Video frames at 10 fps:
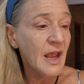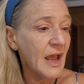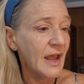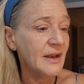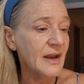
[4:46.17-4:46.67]

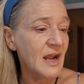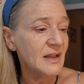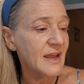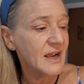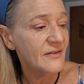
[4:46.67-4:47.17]

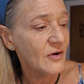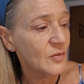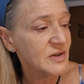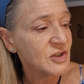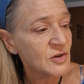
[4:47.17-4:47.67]
And like I've
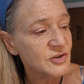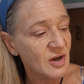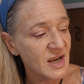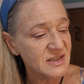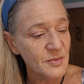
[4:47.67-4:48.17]
always told you
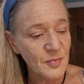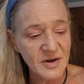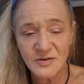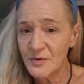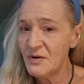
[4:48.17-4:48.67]
guys,
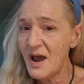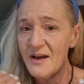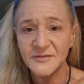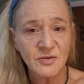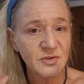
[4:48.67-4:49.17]
embrace what you
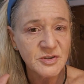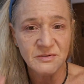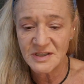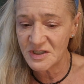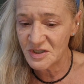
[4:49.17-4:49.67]
have, do what you
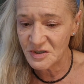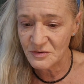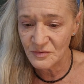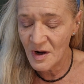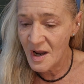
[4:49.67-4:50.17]
need to
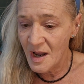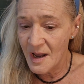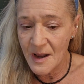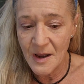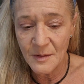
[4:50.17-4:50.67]
do.
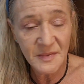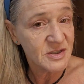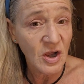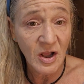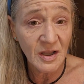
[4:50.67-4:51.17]

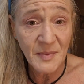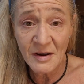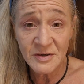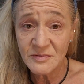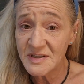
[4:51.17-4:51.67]
It's all
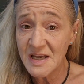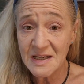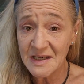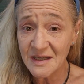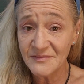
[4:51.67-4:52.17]
about you.
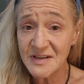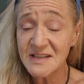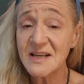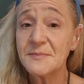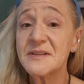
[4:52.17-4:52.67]
Take any of these
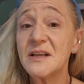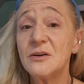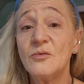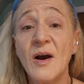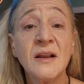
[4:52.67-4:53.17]
steps that
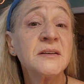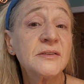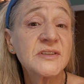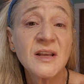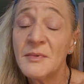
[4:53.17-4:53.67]
you want and
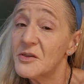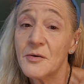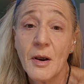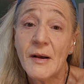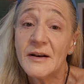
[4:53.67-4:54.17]
use them, and
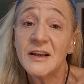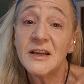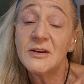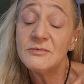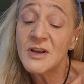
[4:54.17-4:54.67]
throw out
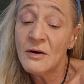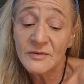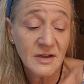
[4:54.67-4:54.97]
any you don't.